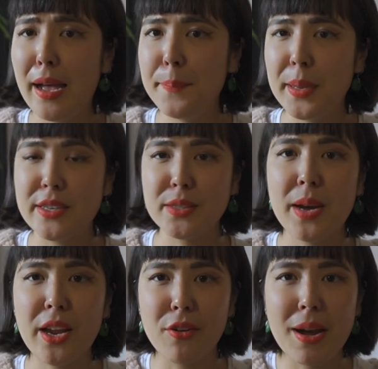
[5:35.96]
because
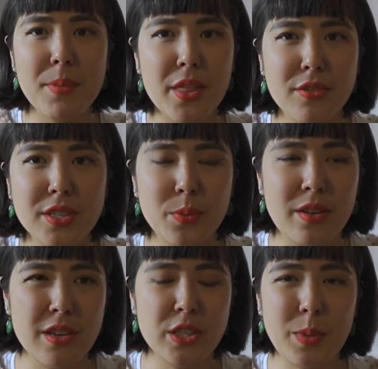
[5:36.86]
my grandmother is
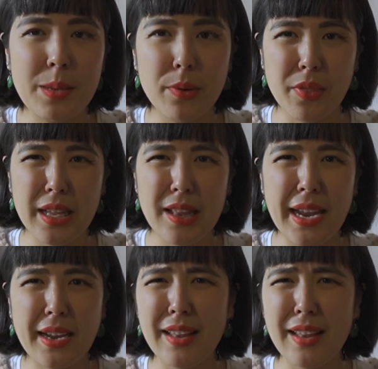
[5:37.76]
one of those people that like